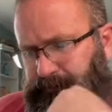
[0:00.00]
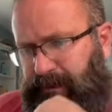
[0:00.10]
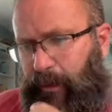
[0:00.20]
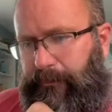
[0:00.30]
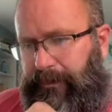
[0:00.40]

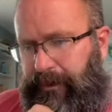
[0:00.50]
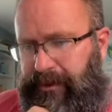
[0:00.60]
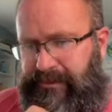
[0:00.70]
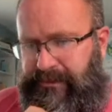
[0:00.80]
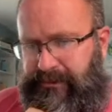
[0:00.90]
oh, there it
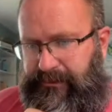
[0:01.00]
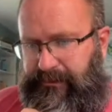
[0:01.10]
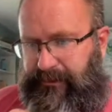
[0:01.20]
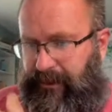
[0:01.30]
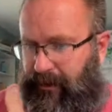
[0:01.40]
is.
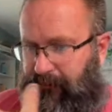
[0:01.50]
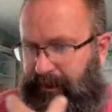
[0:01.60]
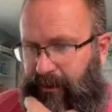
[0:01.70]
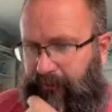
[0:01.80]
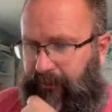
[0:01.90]
There we
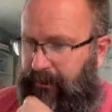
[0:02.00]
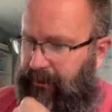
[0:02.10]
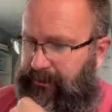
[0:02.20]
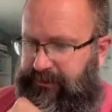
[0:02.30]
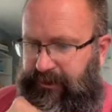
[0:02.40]
go.
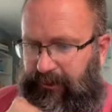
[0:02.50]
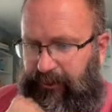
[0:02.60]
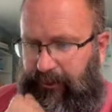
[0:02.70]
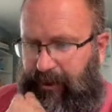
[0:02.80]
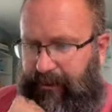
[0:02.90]
Don't
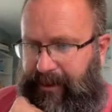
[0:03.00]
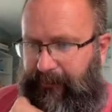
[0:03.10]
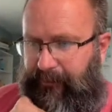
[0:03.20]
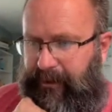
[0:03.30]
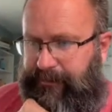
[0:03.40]
know how that
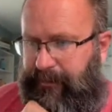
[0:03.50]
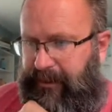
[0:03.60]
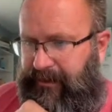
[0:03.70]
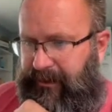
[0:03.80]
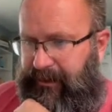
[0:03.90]
worked, but
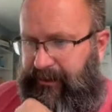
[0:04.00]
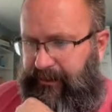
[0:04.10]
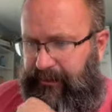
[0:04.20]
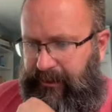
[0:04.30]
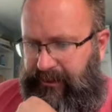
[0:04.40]
it did.
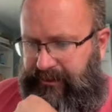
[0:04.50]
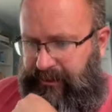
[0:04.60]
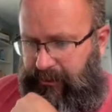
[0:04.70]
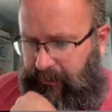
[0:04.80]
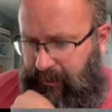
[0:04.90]

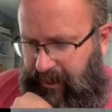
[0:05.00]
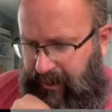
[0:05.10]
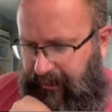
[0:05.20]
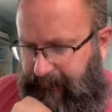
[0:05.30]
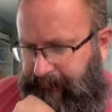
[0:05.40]
So,